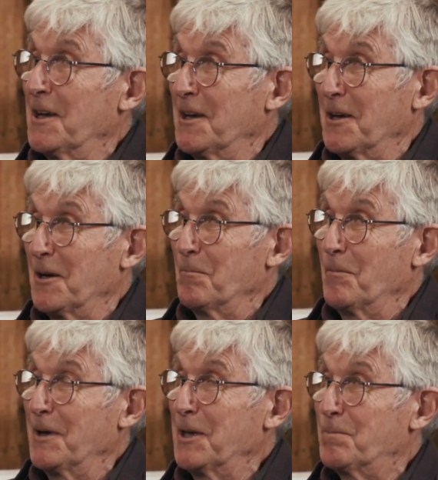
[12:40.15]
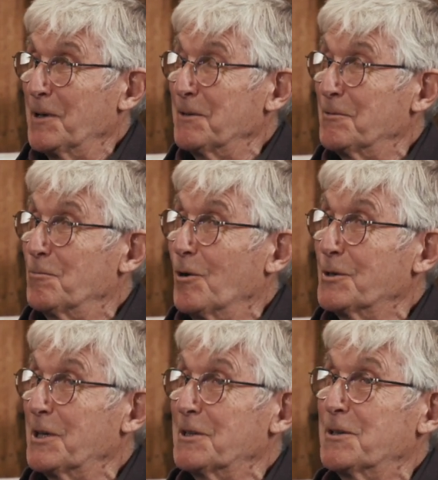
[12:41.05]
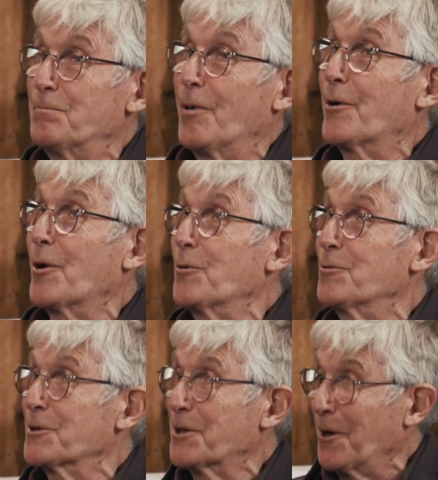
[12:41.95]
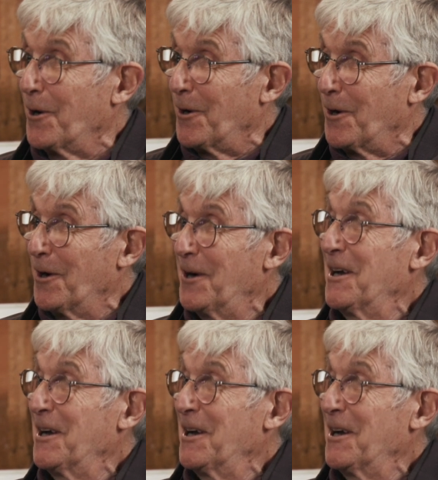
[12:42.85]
many people wanting to borrow the car